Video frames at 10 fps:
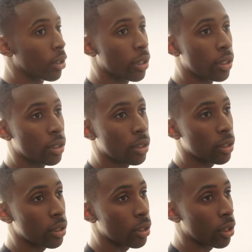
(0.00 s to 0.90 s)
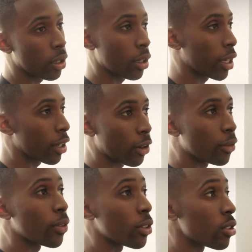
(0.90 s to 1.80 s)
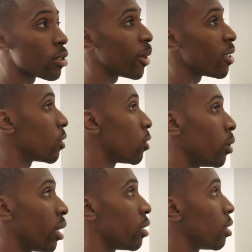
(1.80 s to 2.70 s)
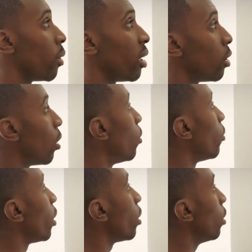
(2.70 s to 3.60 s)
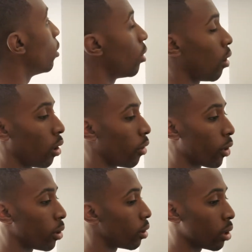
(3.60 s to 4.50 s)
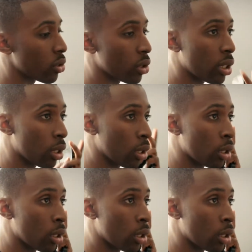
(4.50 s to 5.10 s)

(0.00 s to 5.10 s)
And over the space of 2 days, he made the whole thing on the phone, literally.